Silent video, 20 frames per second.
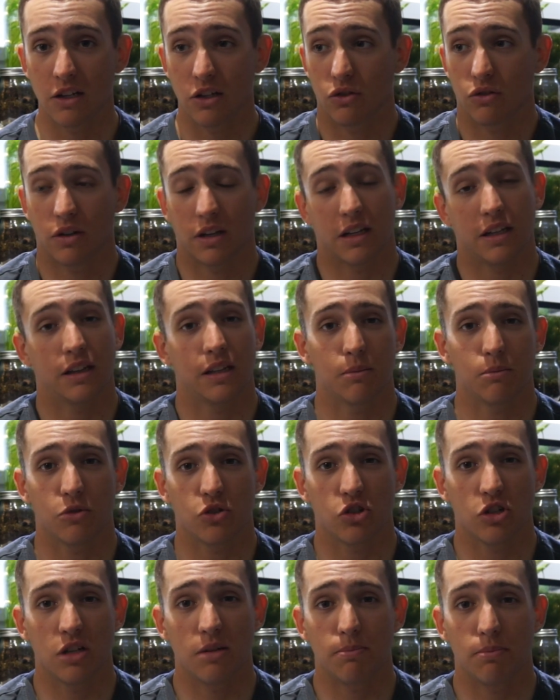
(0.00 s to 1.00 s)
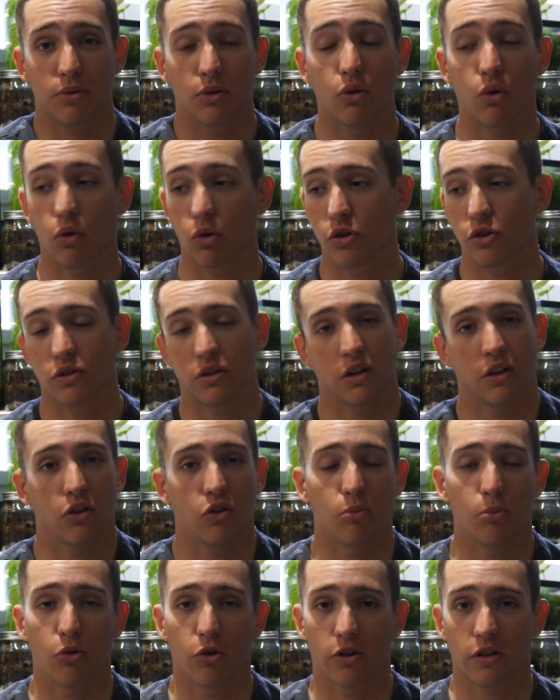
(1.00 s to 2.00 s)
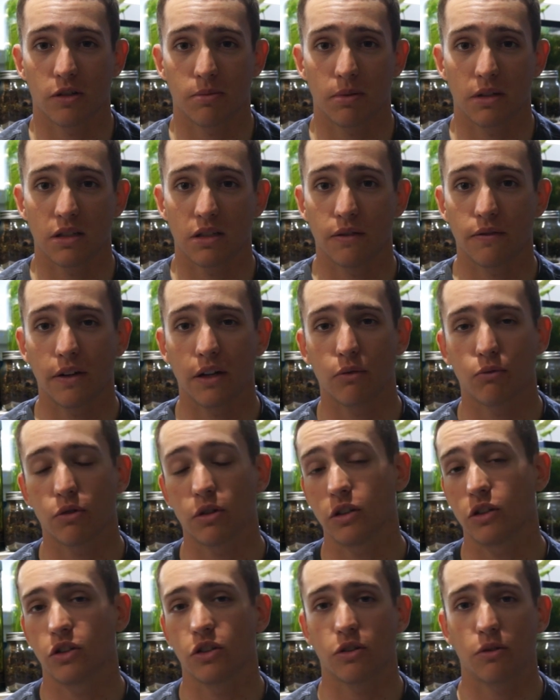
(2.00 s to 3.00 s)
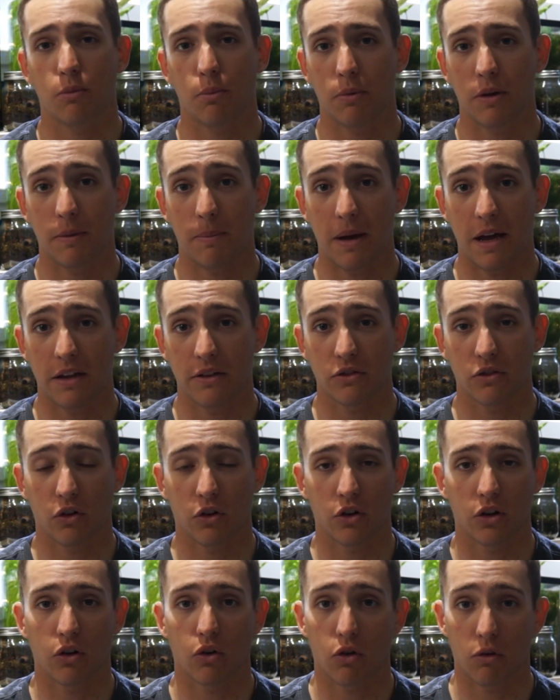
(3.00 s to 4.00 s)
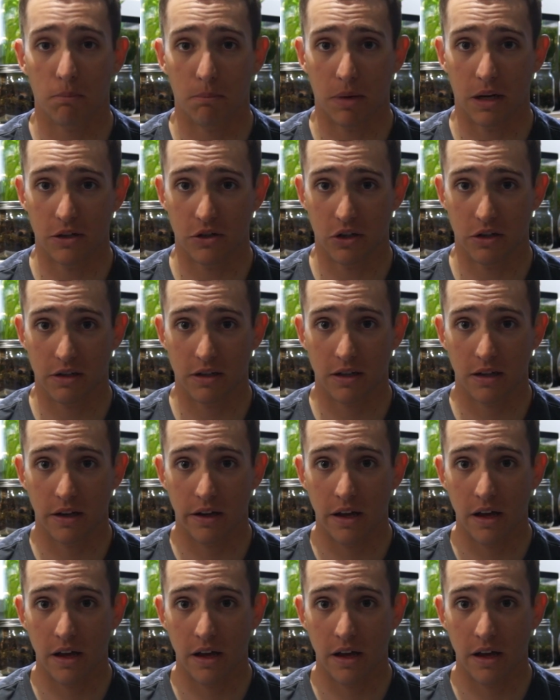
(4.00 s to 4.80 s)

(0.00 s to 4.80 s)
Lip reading: You can get them cheap or you can go more expensive. It really just depends on your budget.